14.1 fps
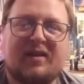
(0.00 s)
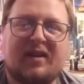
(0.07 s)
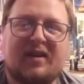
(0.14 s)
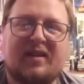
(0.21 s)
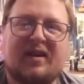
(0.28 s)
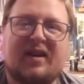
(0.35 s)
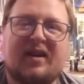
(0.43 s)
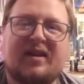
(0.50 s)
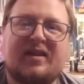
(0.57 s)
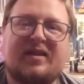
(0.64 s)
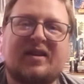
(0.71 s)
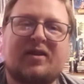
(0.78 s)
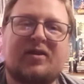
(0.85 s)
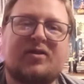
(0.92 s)
They kind
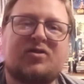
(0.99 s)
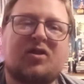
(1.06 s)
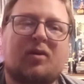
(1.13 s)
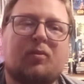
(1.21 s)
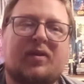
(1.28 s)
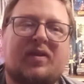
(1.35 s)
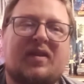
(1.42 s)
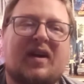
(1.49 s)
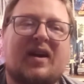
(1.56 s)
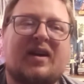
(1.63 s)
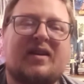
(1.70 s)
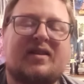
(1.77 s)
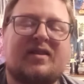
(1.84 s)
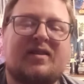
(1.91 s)
of did a good job with
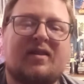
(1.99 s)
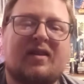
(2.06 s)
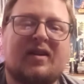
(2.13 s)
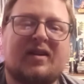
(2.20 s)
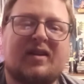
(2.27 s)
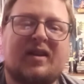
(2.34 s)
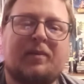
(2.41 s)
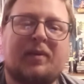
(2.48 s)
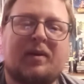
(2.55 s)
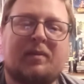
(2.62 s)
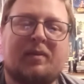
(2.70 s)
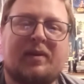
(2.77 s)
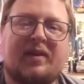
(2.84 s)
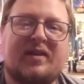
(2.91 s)
that and like keeping
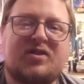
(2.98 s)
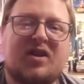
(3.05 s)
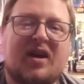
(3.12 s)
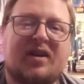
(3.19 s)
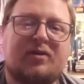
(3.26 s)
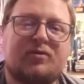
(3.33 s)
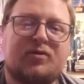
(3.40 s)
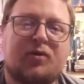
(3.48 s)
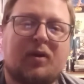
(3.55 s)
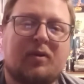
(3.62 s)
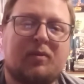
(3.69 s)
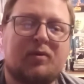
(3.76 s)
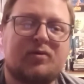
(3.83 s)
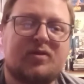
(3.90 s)
him in the shadows
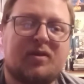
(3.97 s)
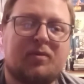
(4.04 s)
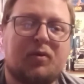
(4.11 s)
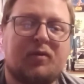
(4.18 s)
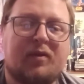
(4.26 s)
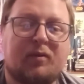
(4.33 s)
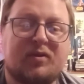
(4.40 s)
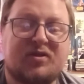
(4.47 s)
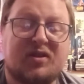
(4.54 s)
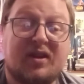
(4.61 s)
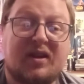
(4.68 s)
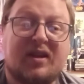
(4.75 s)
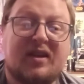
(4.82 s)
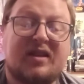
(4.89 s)
throughout most of the movie, which
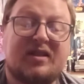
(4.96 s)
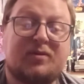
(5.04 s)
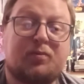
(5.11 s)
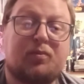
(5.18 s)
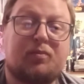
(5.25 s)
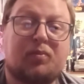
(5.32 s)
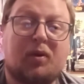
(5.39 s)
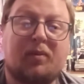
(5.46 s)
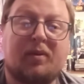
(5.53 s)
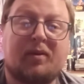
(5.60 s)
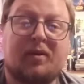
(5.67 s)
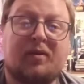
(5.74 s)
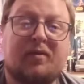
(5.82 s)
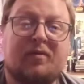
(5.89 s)
is
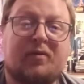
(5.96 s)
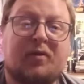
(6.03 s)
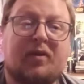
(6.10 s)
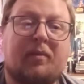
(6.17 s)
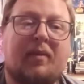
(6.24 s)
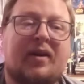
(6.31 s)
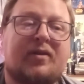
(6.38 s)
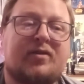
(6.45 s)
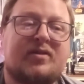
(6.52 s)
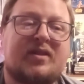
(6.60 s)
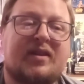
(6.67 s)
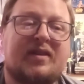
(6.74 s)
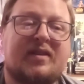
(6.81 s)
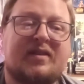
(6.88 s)
probably for the better,
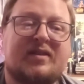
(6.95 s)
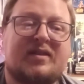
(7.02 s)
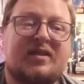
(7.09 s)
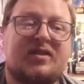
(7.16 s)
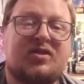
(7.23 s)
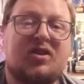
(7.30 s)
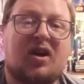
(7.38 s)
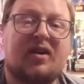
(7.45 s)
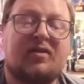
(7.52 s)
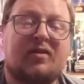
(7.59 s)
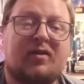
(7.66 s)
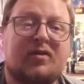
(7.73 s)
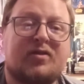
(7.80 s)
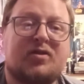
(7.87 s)
seeing that the
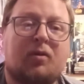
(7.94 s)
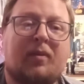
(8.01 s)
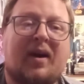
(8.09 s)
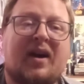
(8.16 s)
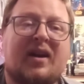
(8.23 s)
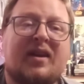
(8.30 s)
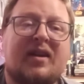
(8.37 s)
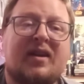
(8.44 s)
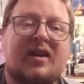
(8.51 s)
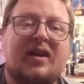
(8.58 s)
CGI looks so bad.